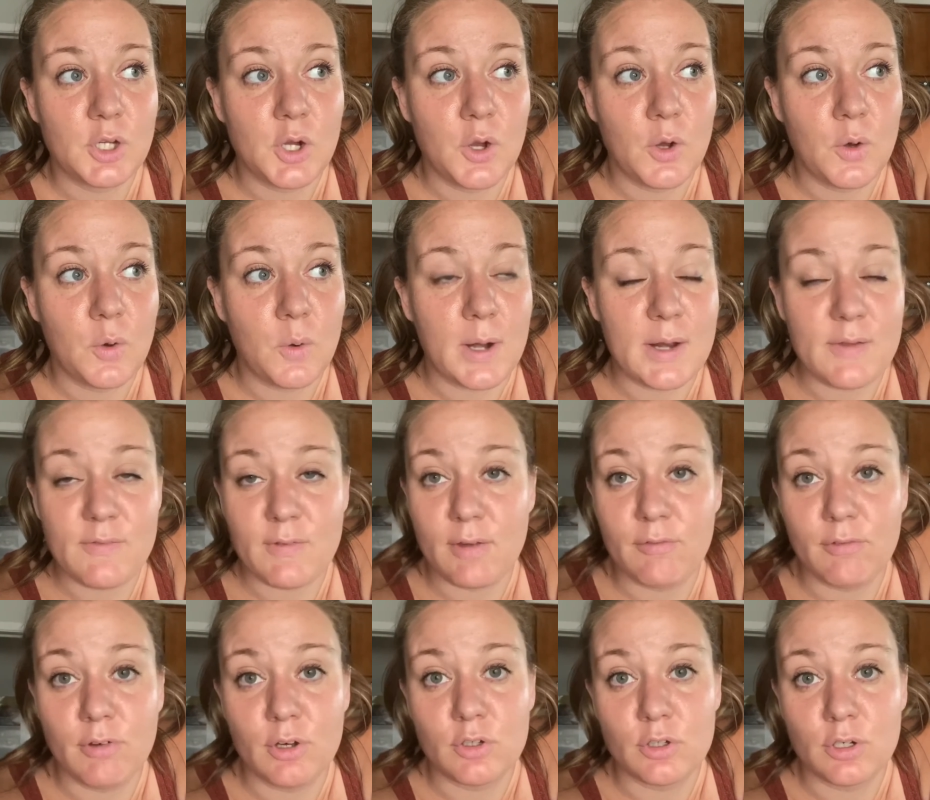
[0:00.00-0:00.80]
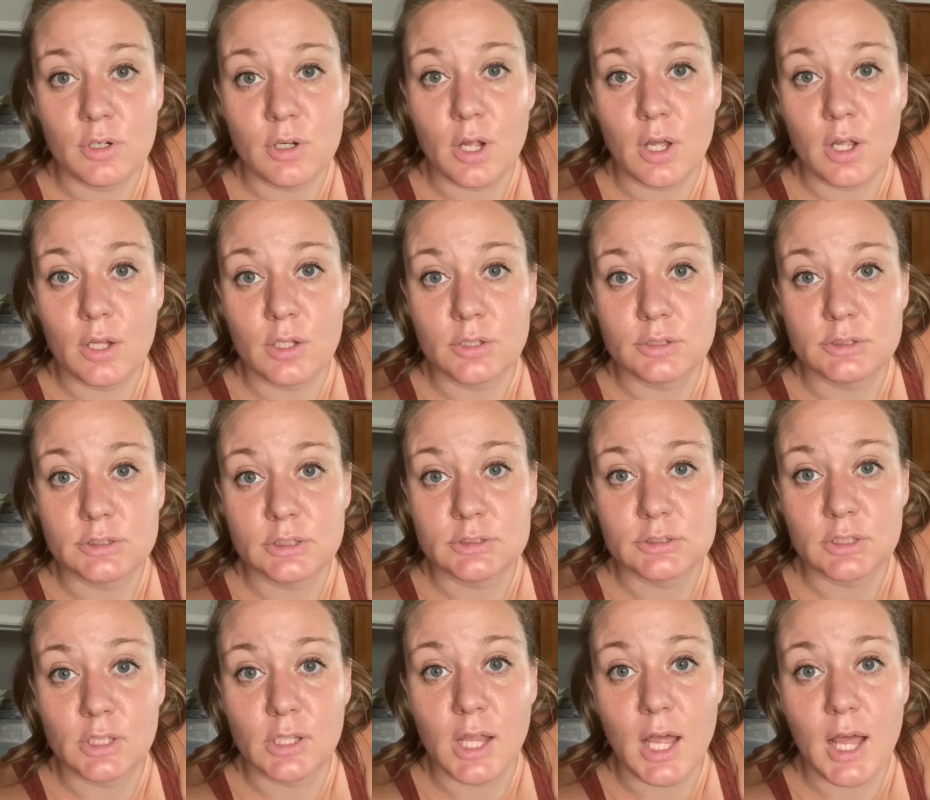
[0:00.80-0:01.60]
$2,500
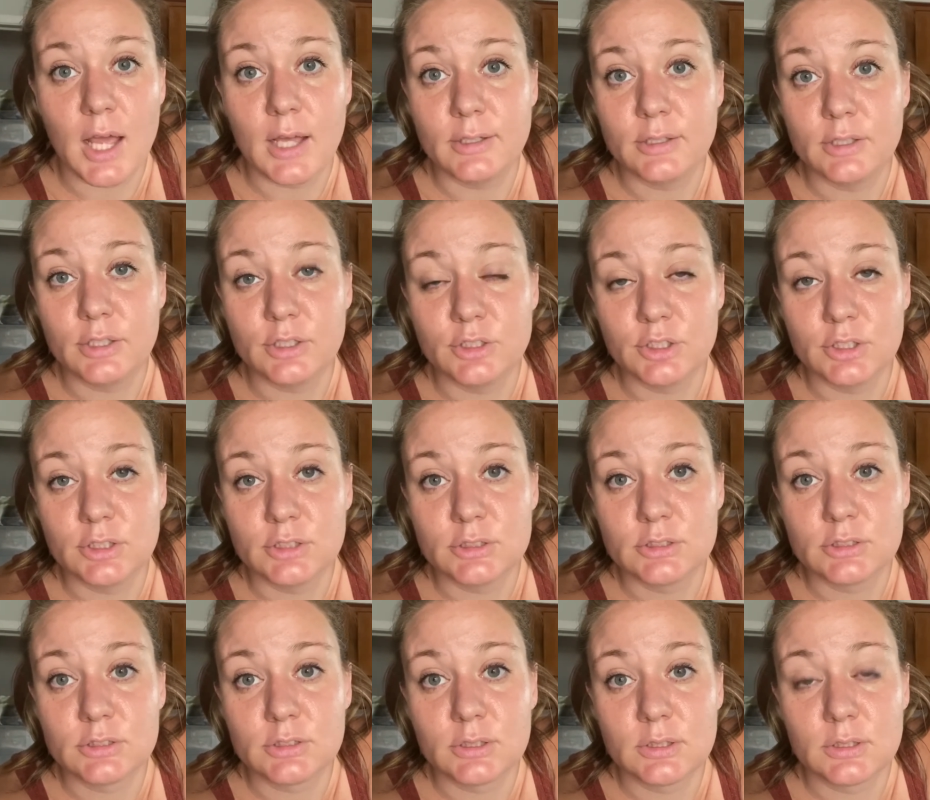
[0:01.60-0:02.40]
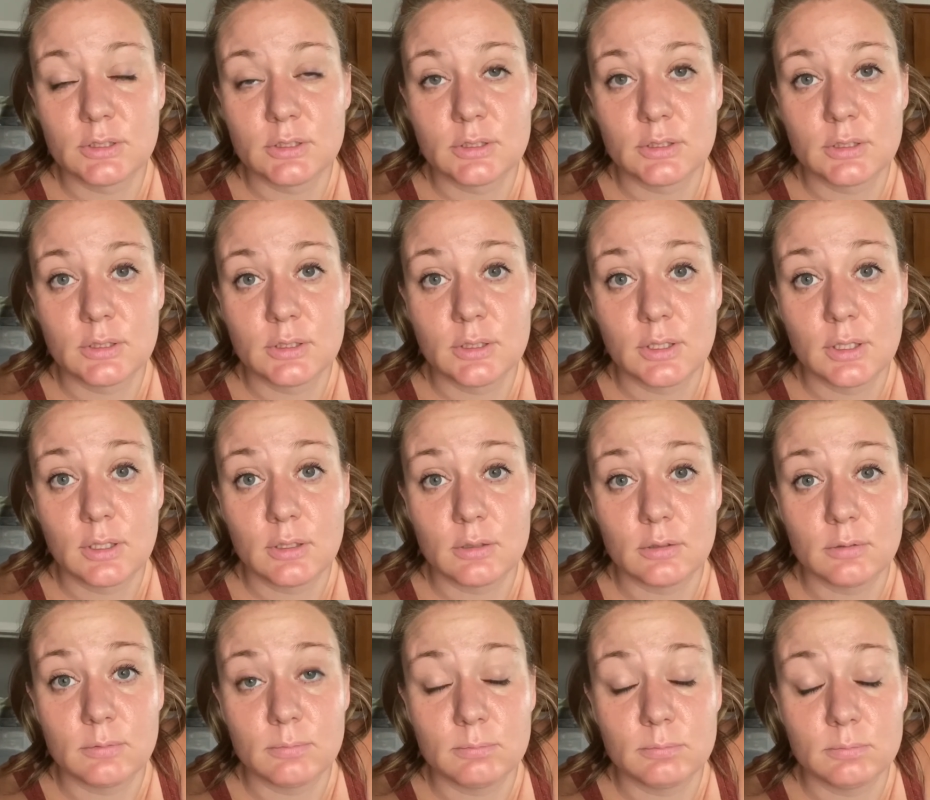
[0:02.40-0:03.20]
is a lot to just
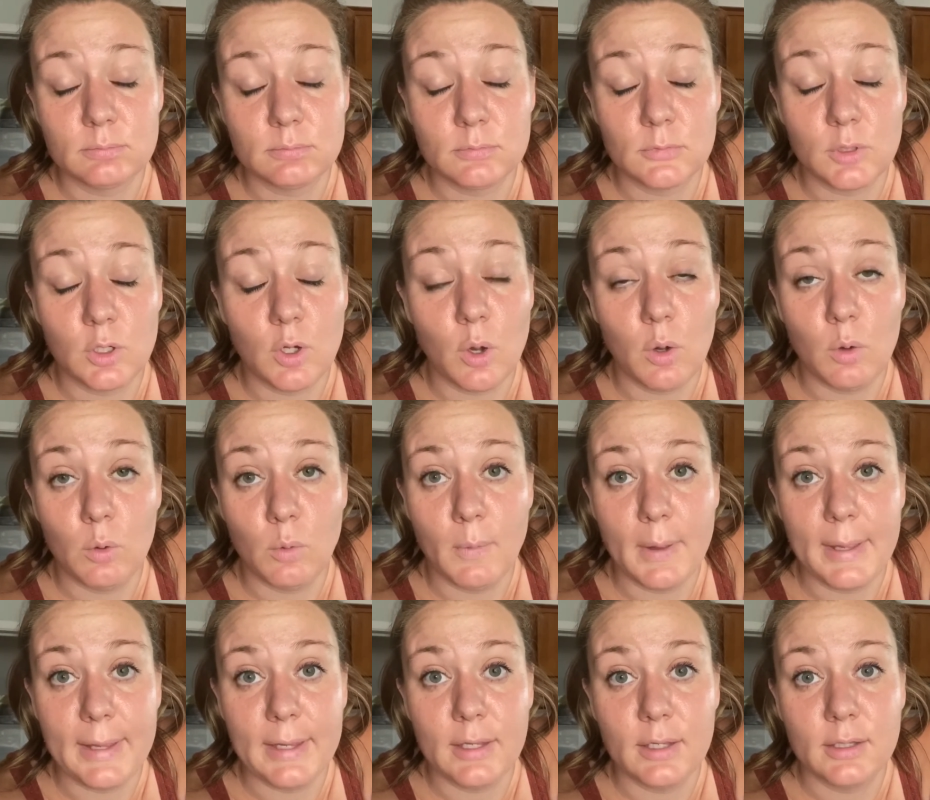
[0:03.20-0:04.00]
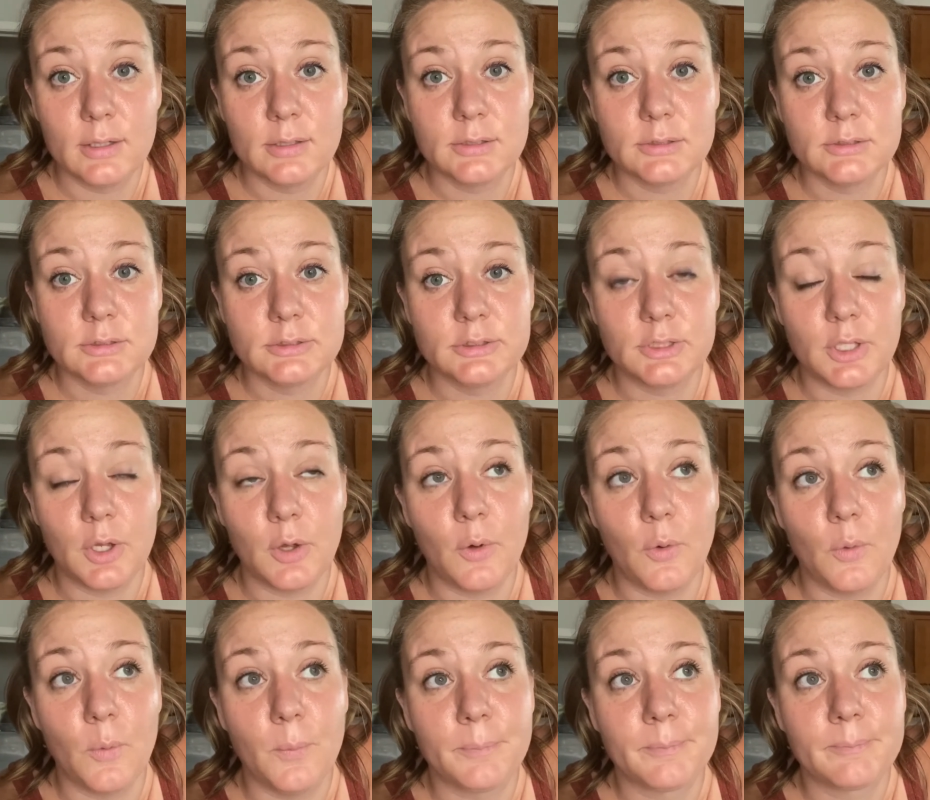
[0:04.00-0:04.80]
go away.
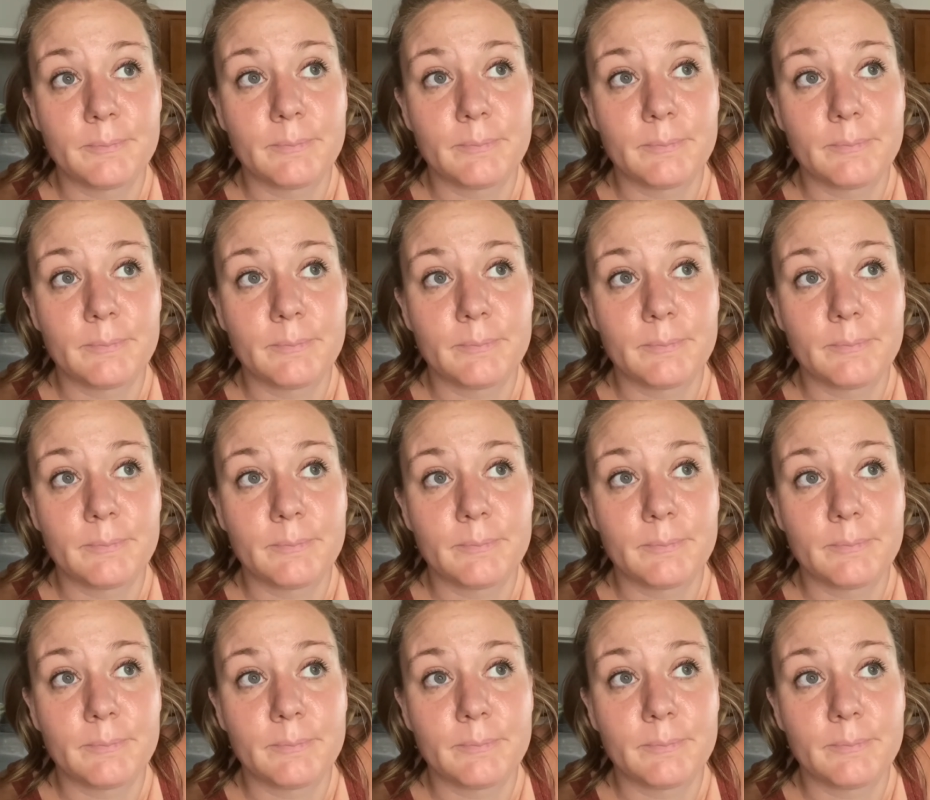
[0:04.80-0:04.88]
So